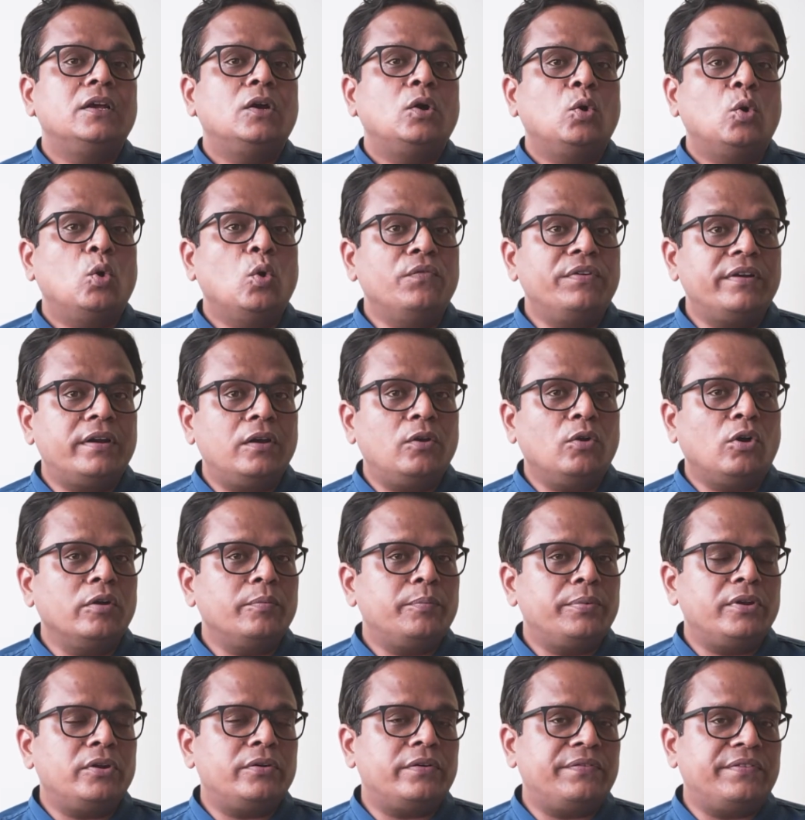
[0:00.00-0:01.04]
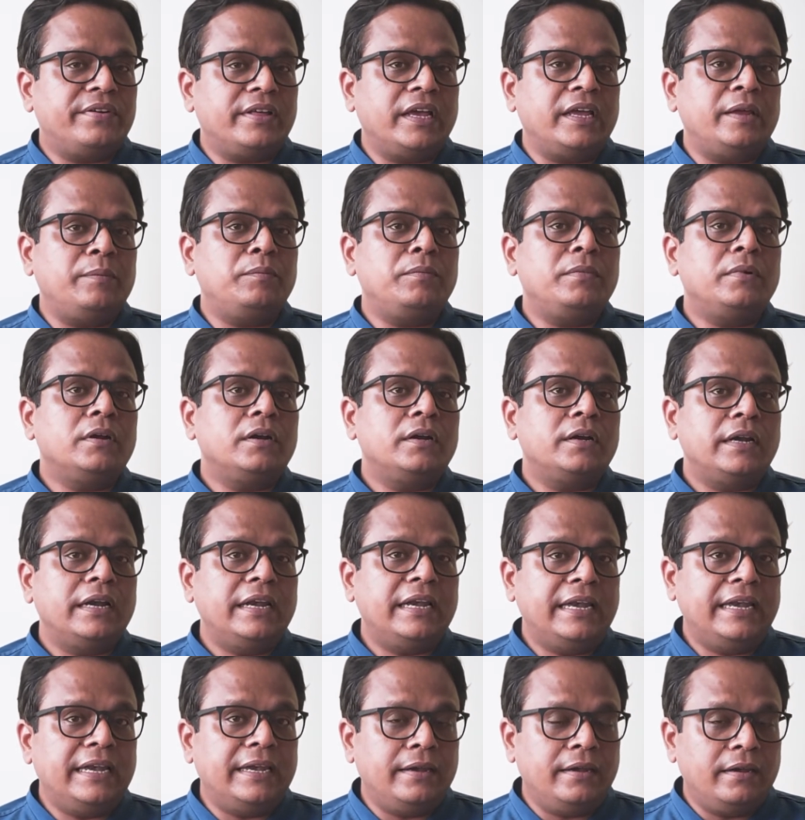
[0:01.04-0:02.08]
Over a long period of
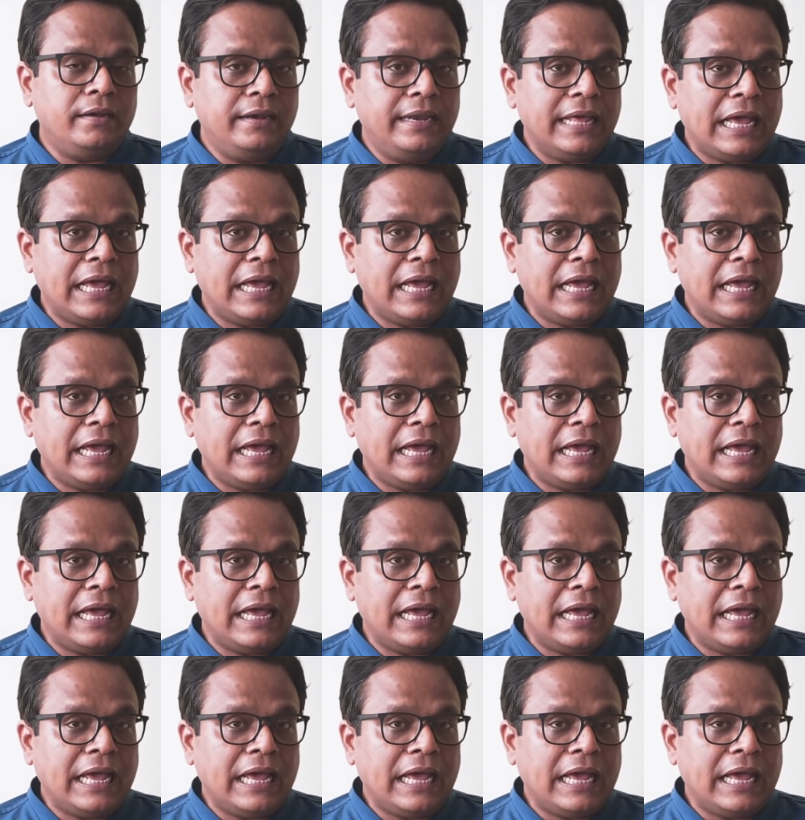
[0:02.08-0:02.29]
time,